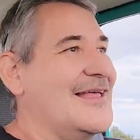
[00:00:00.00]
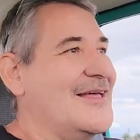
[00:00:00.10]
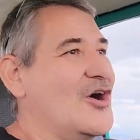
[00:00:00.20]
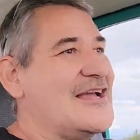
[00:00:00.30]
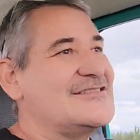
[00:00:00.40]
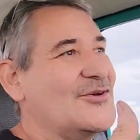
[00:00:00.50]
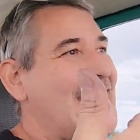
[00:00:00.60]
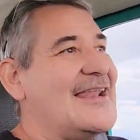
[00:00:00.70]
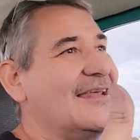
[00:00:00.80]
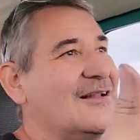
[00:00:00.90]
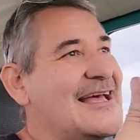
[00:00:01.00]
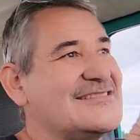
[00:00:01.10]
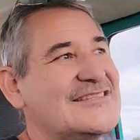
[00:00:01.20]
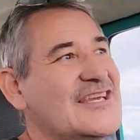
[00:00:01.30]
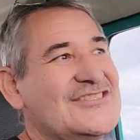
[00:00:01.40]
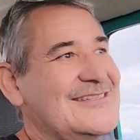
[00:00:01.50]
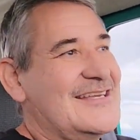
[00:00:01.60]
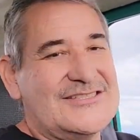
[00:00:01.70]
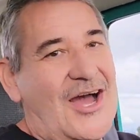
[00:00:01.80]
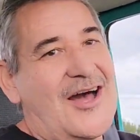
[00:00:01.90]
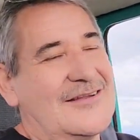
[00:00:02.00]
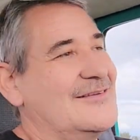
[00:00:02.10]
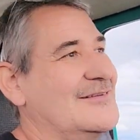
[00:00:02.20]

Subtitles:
Okay, so that little hesitation is gone.